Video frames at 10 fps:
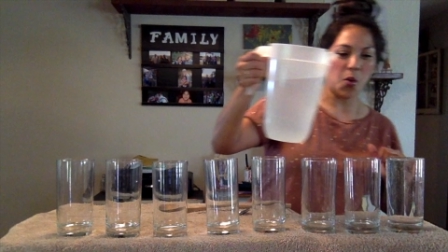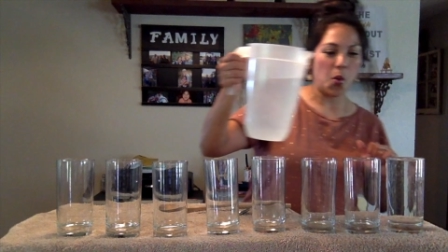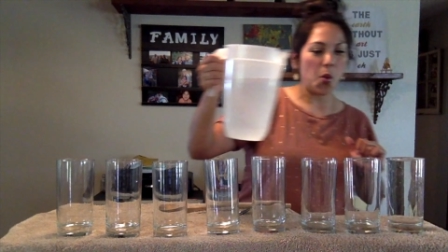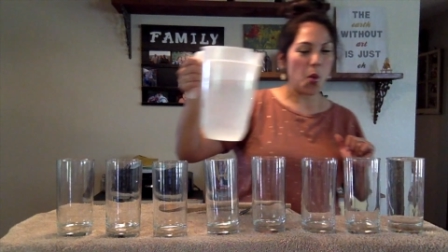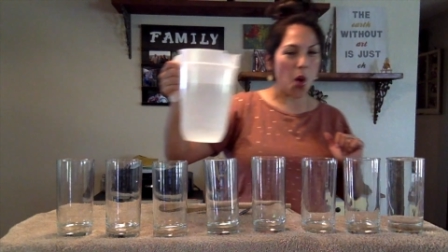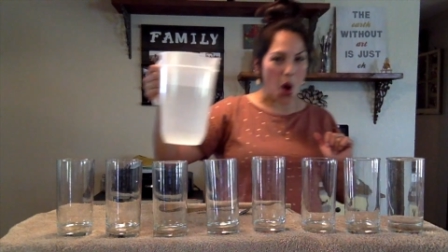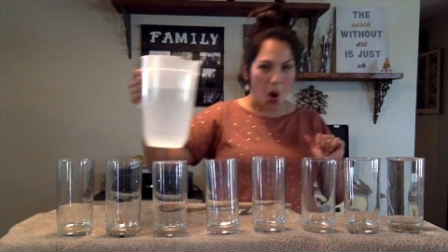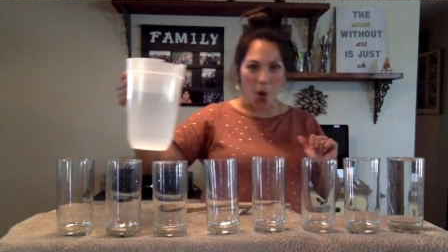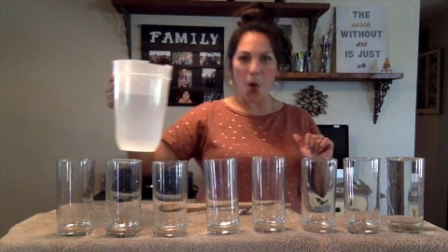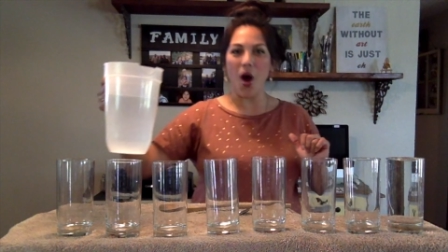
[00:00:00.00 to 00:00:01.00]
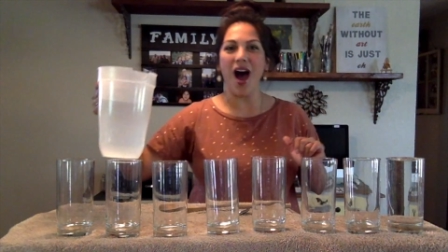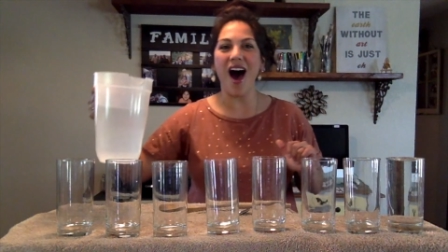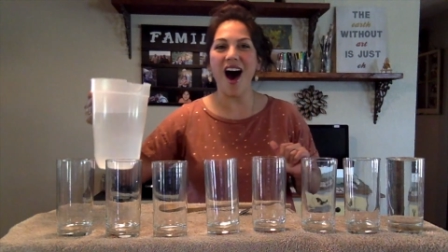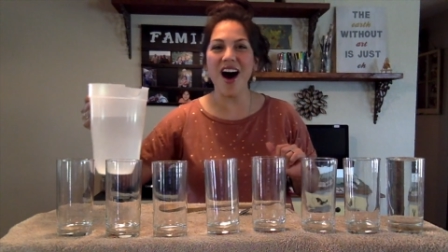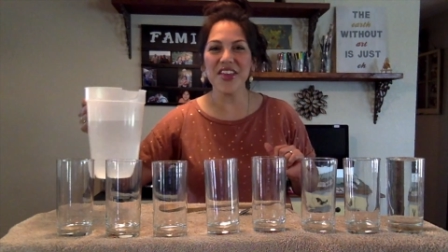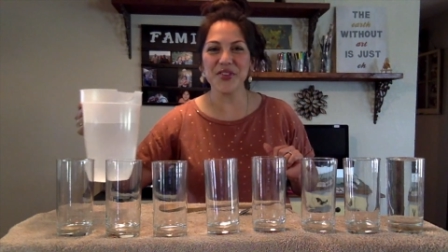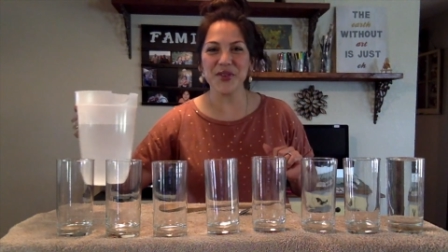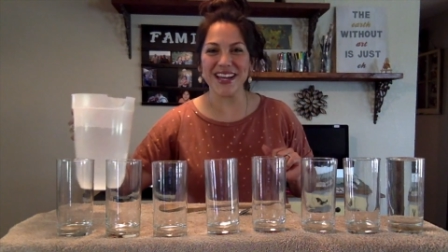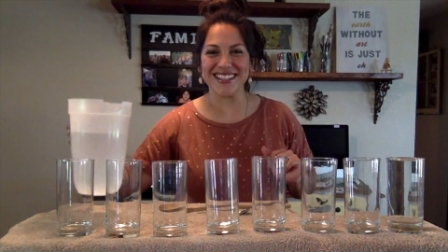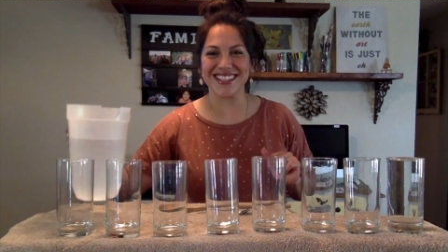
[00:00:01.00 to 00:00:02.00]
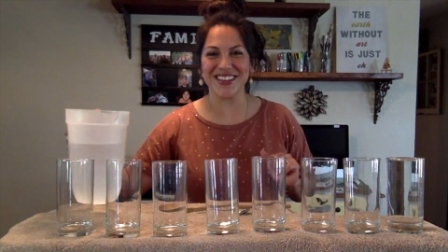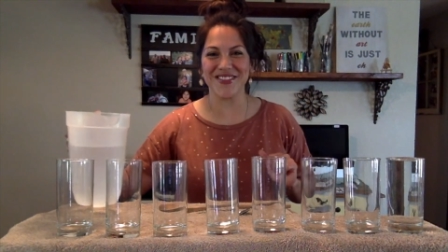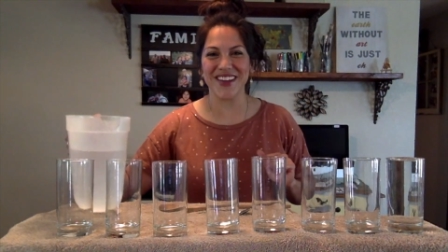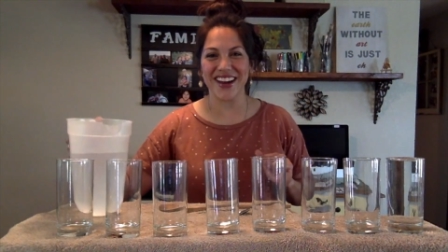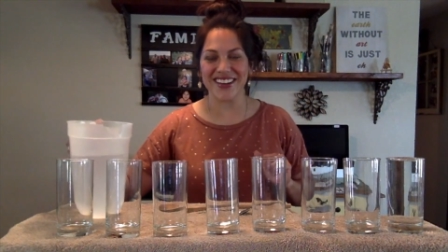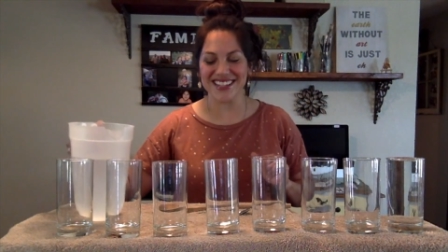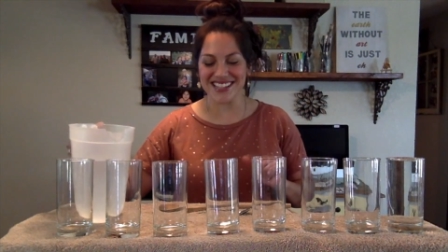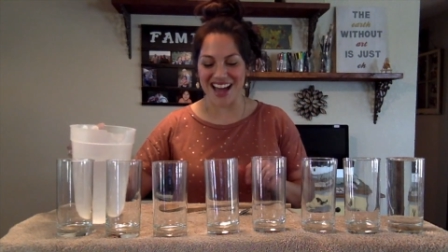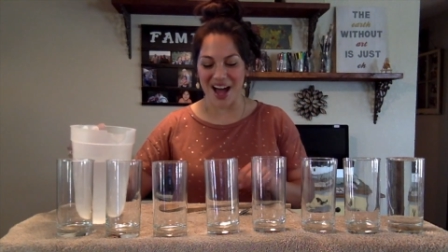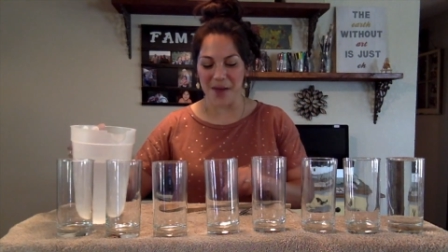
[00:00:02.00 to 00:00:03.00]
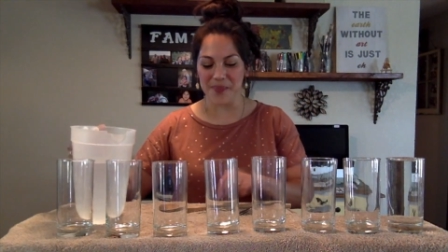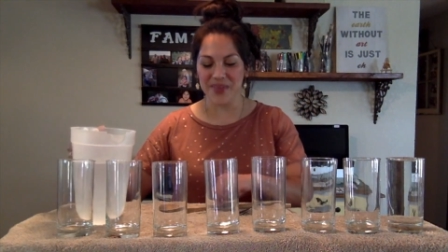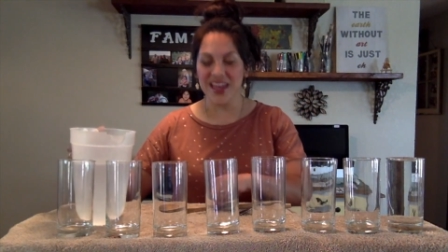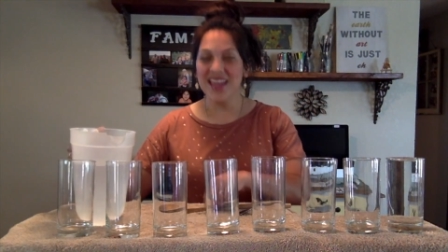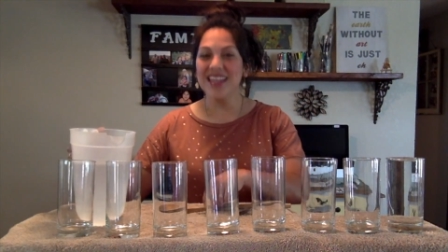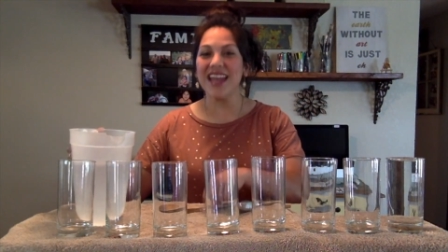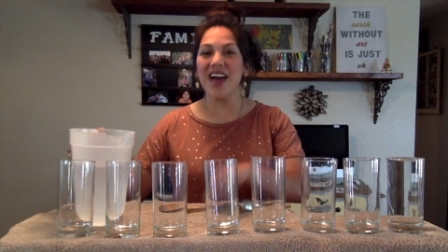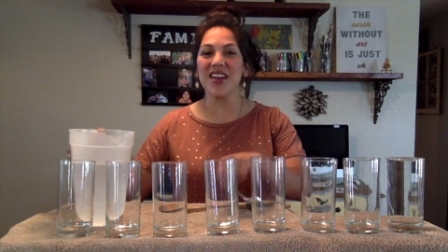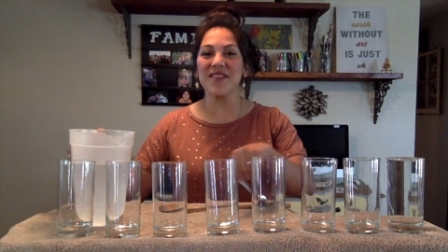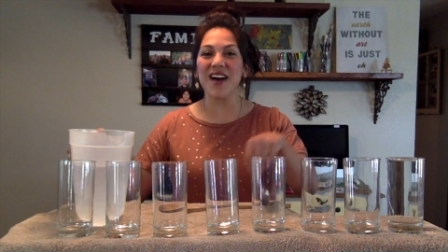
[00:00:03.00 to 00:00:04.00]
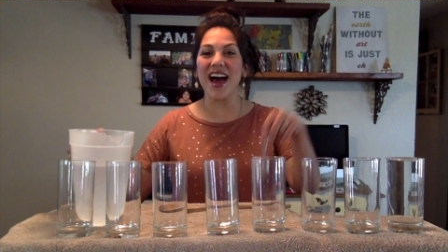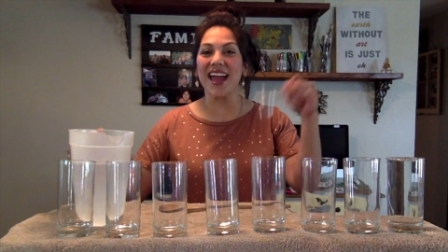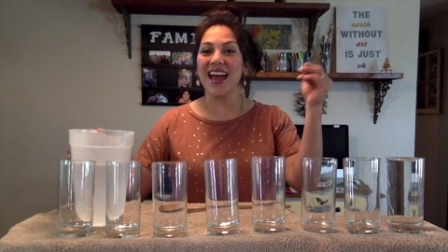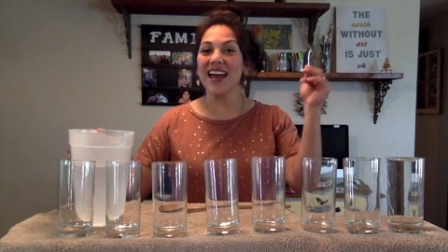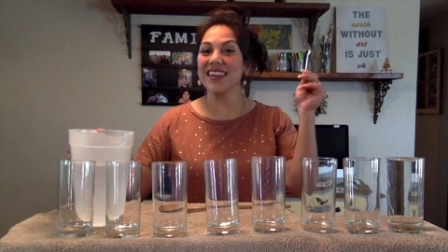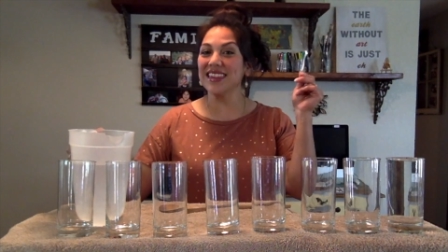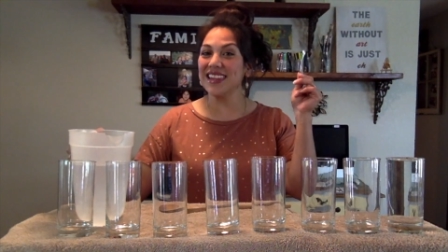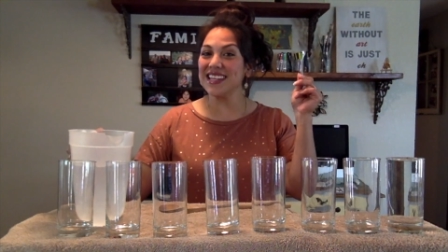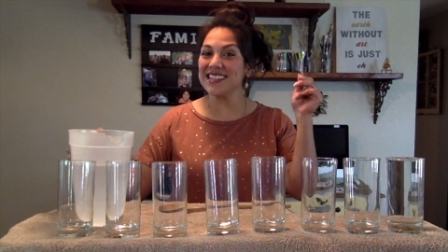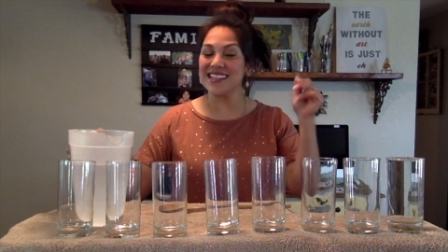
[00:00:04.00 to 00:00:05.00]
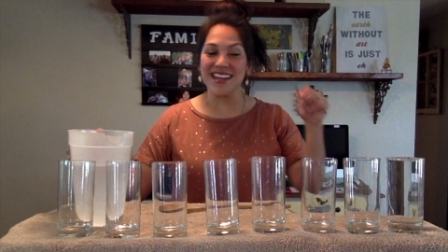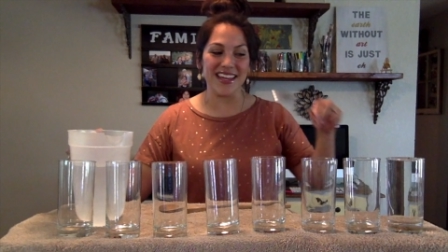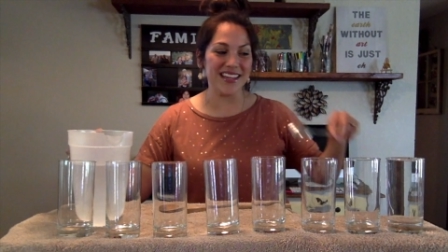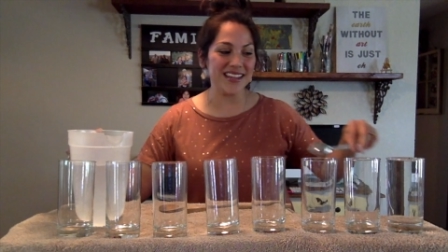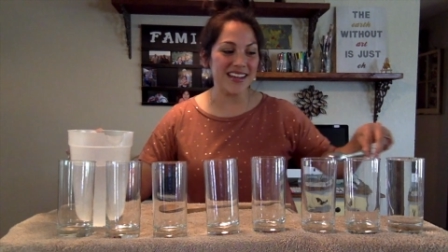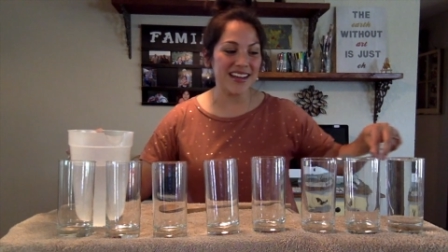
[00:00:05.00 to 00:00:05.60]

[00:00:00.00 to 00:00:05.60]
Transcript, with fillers: Woo! All the way to the very top. Now if I listen,